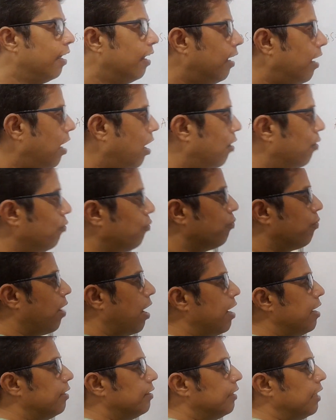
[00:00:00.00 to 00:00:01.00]
Now
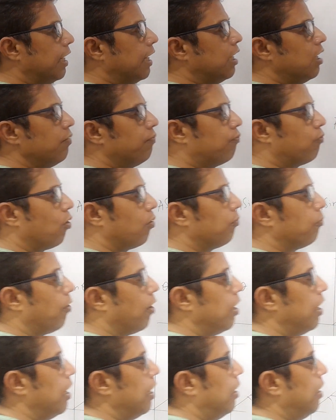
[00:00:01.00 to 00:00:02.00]
y is negative from
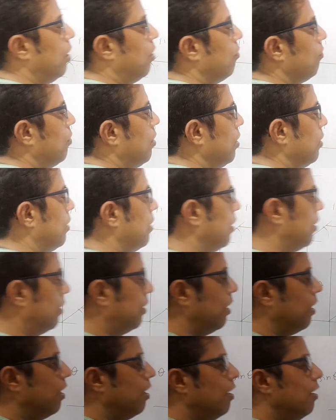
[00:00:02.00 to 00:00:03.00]
180 to
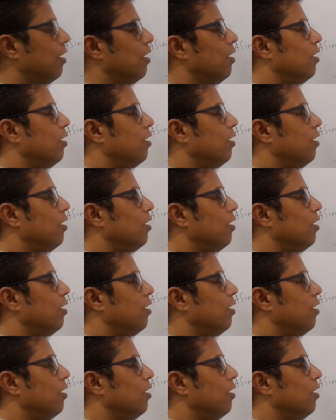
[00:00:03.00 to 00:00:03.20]
360.